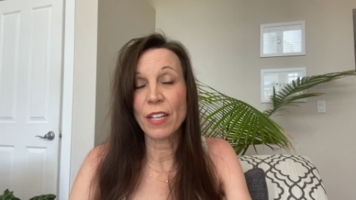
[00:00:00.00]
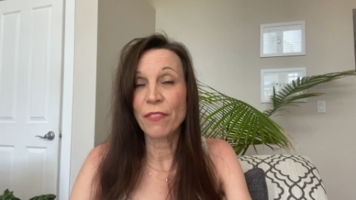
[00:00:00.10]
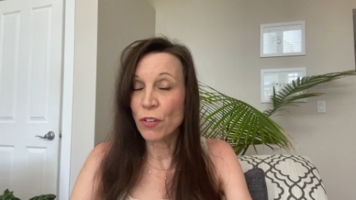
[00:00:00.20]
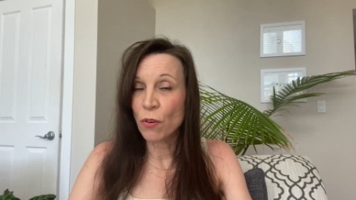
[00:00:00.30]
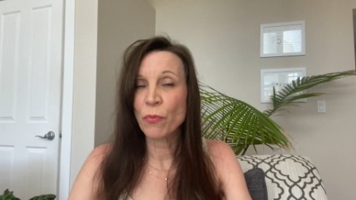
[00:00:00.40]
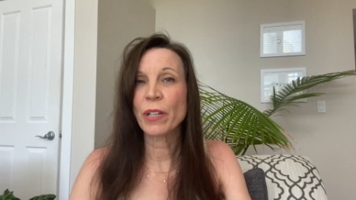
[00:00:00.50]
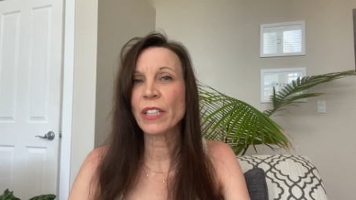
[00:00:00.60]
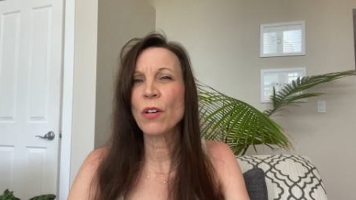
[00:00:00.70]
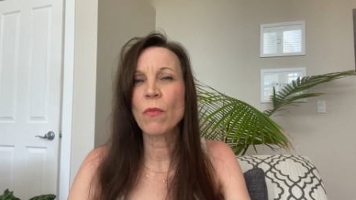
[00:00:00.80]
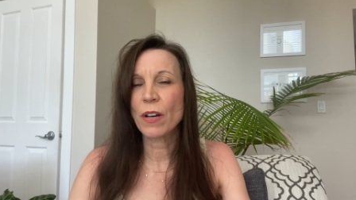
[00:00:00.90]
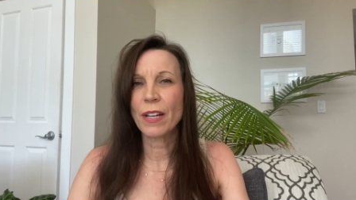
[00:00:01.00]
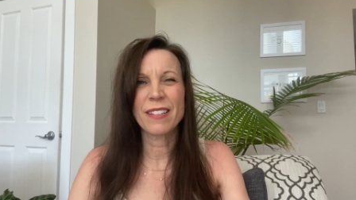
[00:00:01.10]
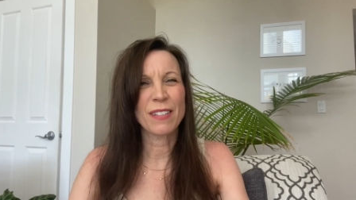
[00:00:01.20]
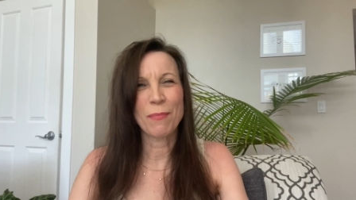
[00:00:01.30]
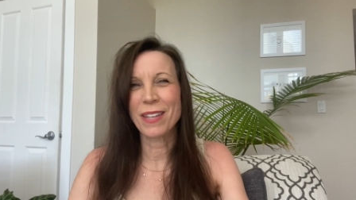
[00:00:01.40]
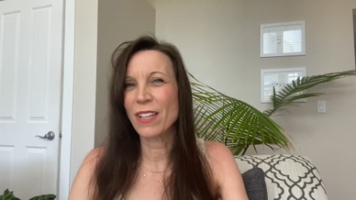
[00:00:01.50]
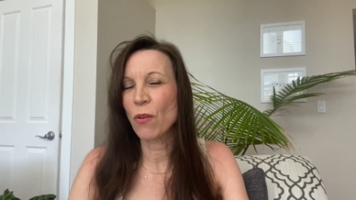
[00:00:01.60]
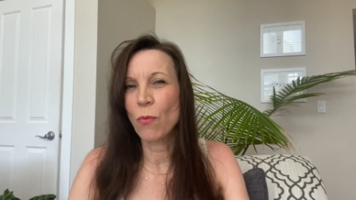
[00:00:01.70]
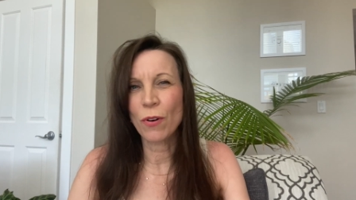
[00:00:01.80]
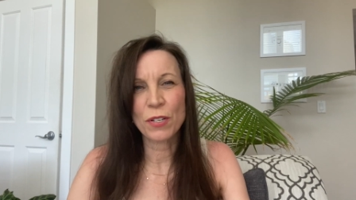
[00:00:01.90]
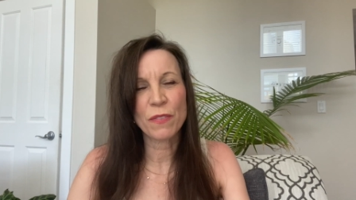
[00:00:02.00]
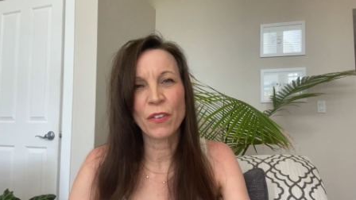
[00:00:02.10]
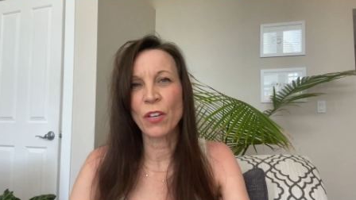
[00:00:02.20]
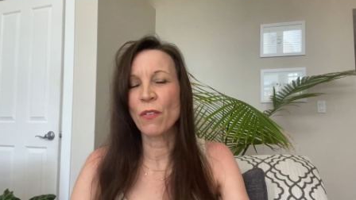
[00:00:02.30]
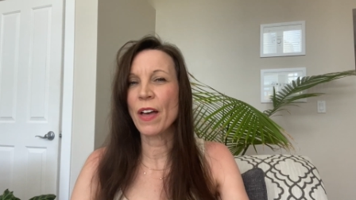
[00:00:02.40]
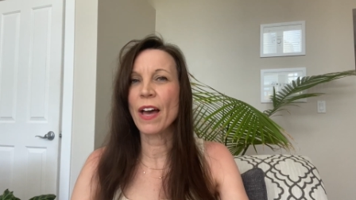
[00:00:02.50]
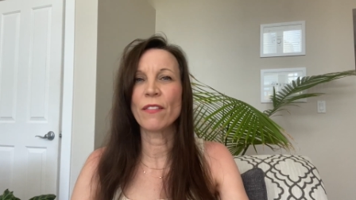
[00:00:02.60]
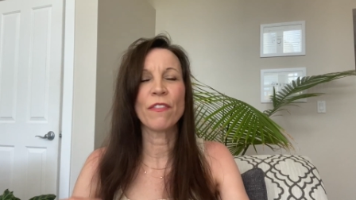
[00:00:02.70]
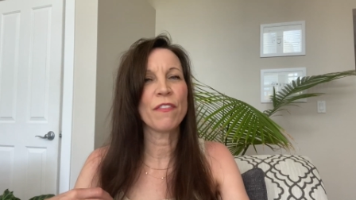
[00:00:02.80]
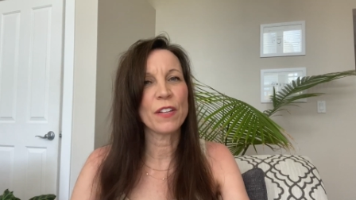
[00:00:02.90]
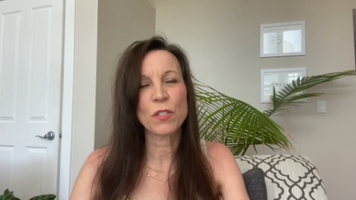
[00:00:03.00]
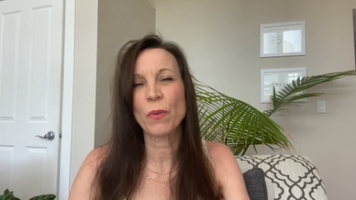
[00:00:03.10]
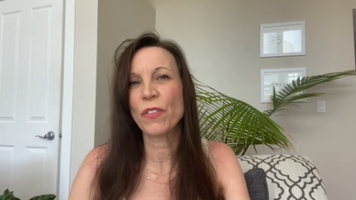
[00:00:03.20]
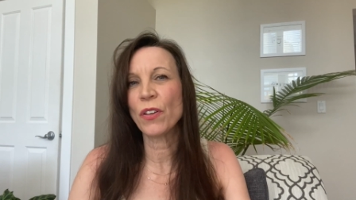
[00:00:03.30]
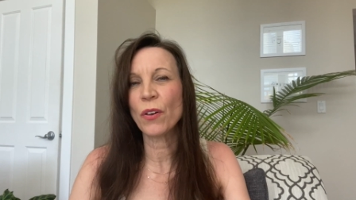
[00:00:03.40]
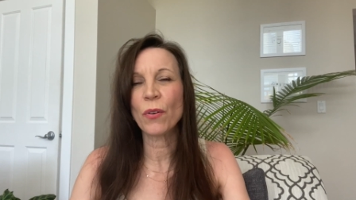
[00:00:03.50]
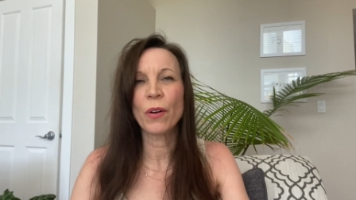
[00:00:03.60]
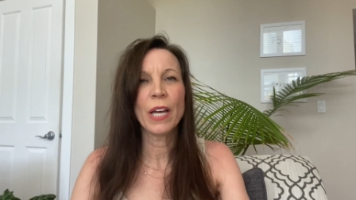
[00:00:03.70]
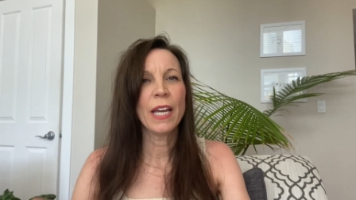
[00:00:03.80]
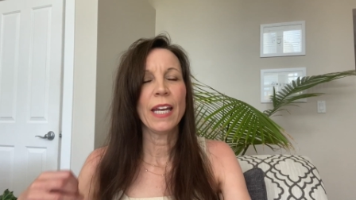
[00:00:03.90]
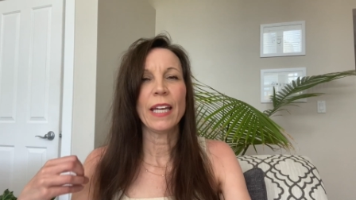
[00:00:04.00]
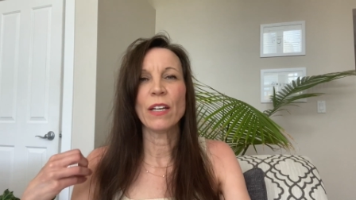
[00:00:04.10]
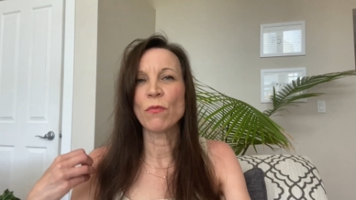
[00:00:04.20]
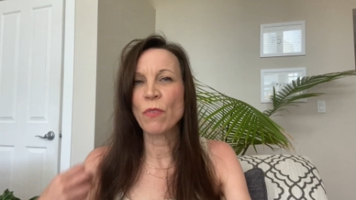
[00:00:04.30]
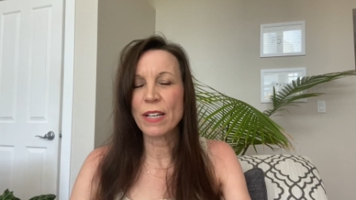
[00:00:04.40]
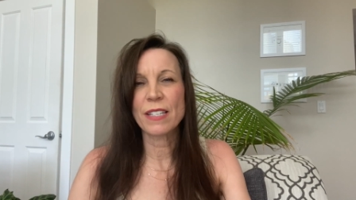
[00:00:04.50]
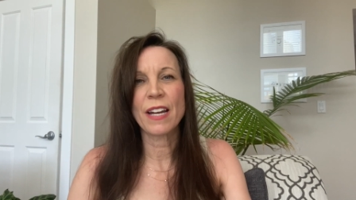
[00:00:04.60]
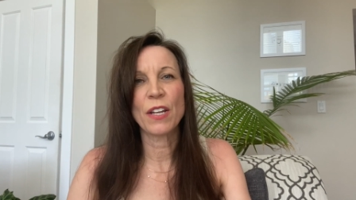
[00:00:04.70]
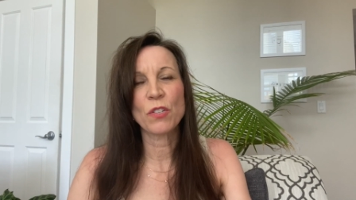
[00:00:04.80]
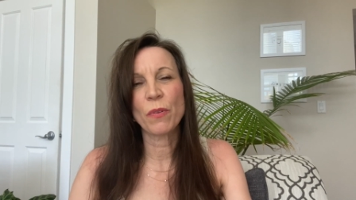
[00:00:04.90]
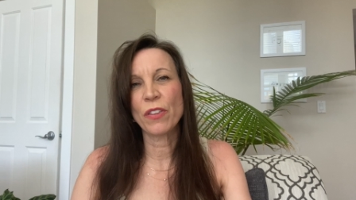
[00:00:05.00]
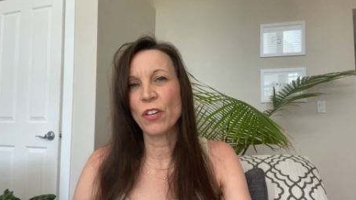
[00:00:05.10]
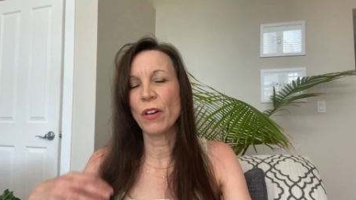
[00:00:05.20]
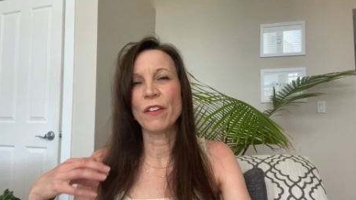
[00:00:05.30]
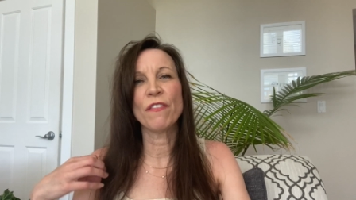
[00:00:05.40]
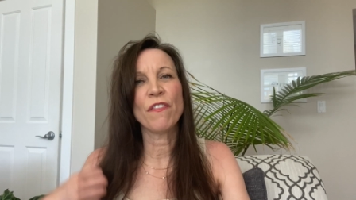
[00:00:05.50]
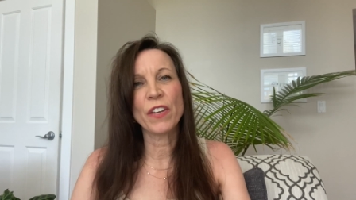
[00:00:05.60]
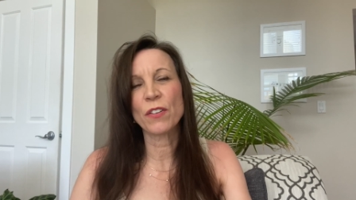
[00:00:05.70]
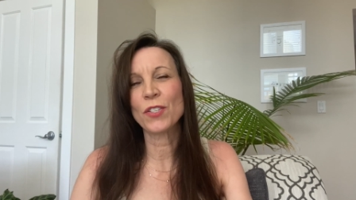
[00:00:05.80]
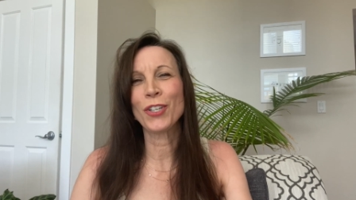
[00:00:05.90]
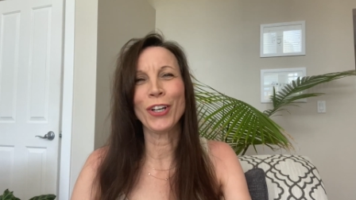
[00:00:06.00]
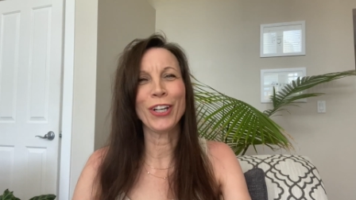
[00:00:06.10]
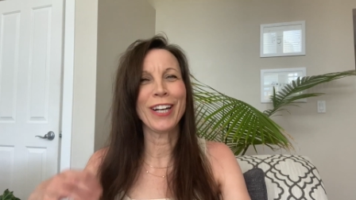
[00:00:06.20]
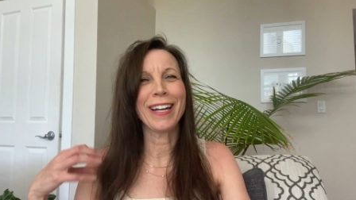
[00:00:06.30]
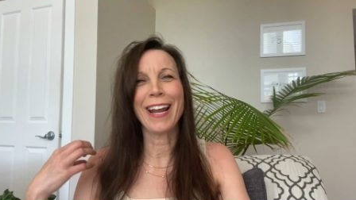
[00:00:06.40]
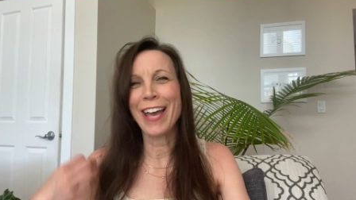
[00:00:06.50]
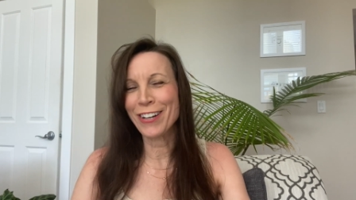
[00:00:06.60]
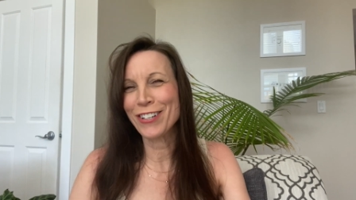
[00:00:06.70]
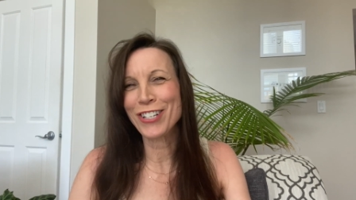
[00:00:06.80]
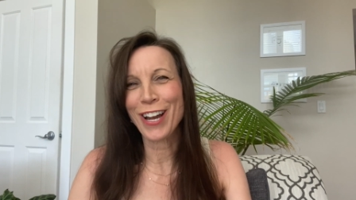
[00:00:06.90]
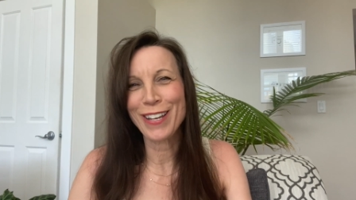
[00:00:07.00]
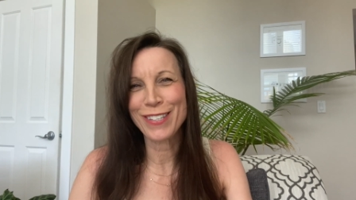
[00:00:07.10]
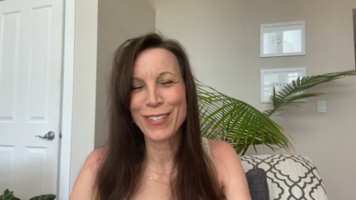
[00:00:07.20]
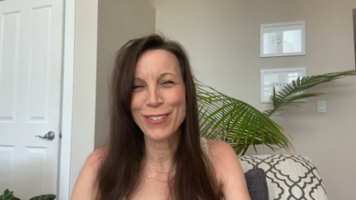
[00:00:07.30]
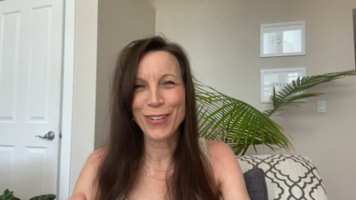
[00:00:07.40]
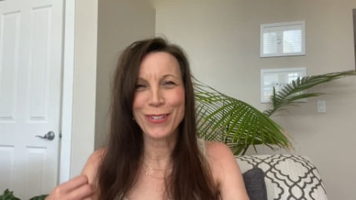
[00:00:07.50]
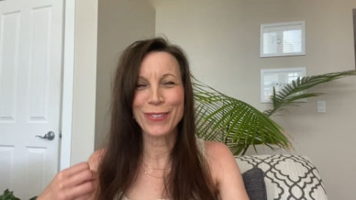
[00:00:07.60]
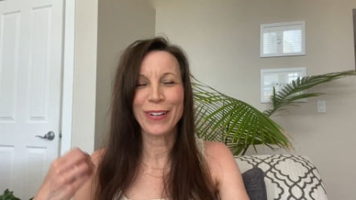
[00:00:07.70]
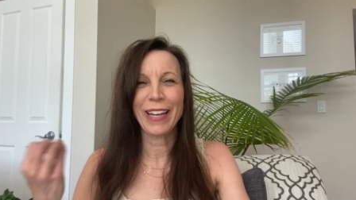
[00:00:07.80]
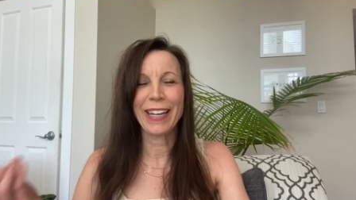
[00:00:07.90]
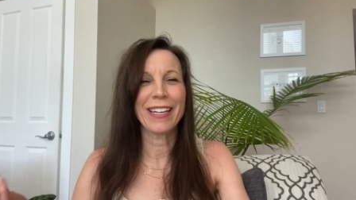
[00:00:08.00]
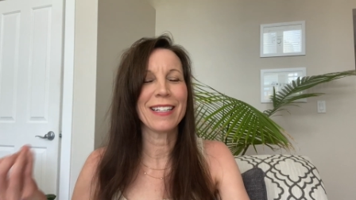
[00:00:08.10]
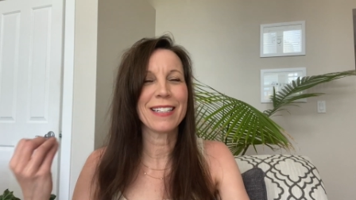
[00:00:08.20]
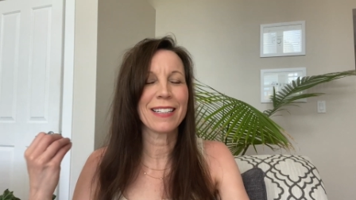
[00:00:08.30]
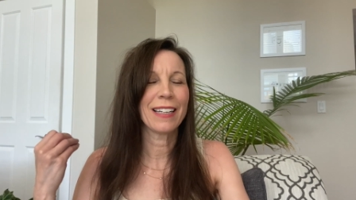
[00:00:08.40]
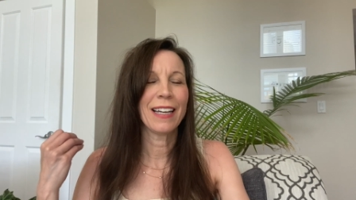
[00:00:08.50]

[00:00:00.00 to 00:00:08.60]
If you're really wanting something that works for you, that fits with you, it resonates with you, it feels good, it energizes you, it